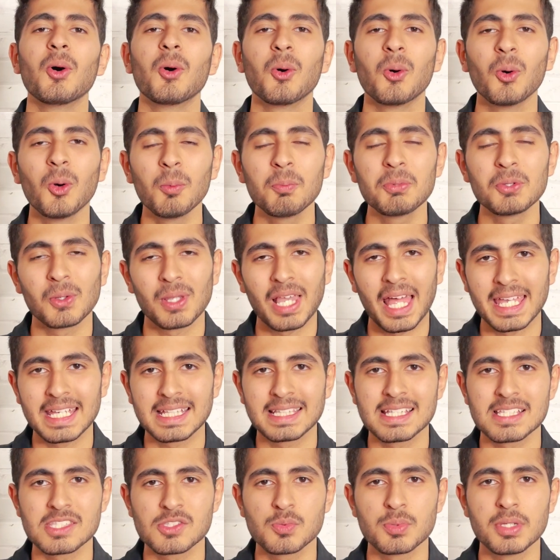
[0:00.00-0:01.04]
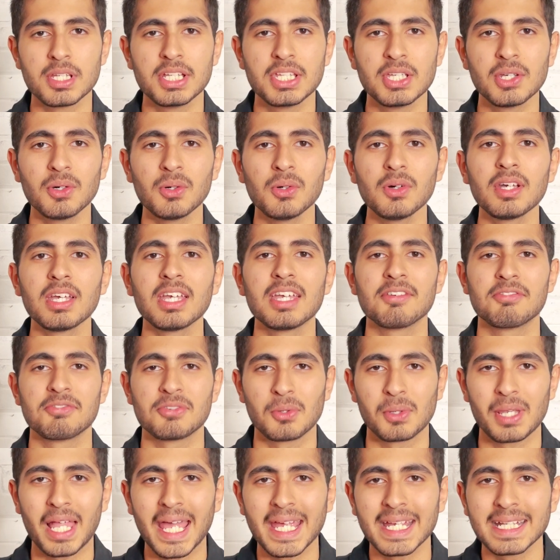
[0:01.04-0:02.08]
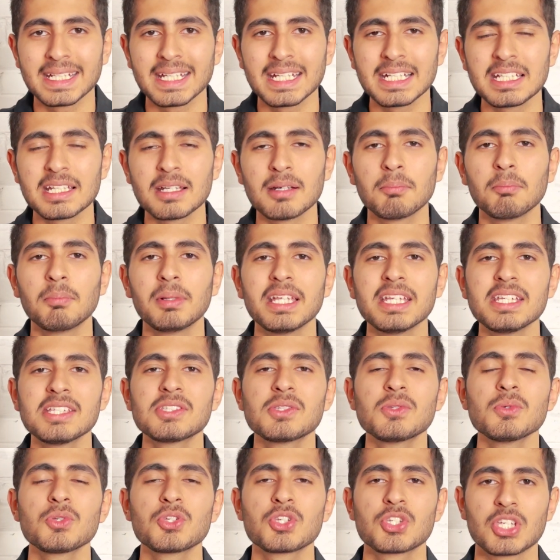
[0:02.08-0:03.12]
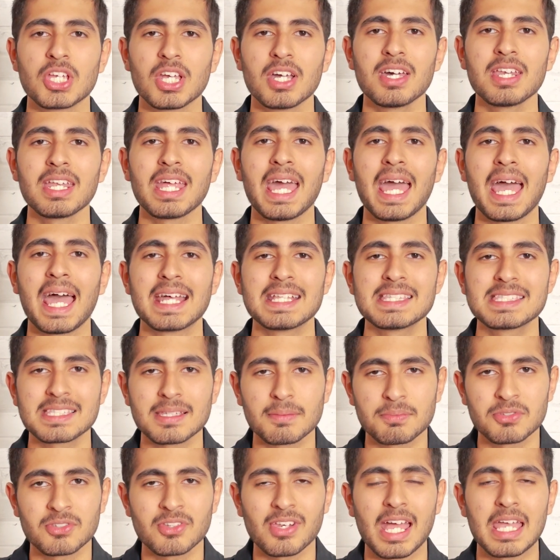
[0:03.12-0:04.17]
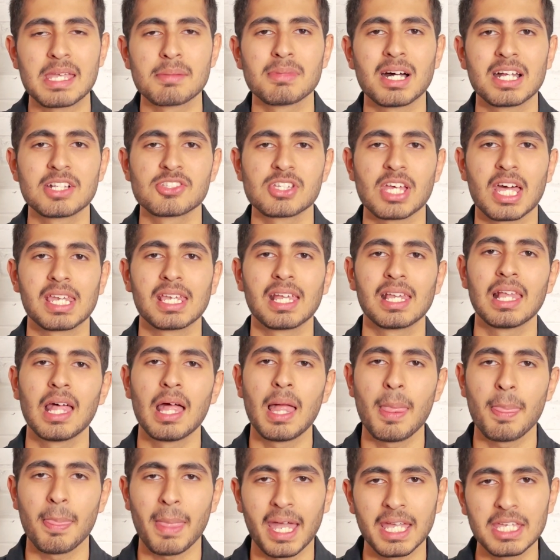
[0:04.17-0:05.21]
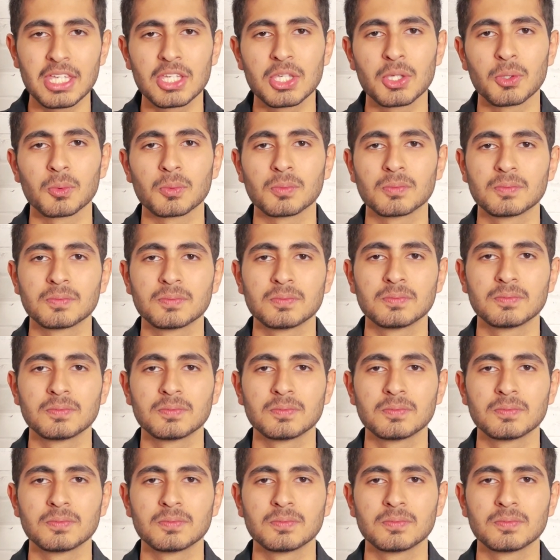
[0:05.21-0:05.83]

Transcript: Hope you like this video. If you liked it, please do share and subscribe our channel. Thank you.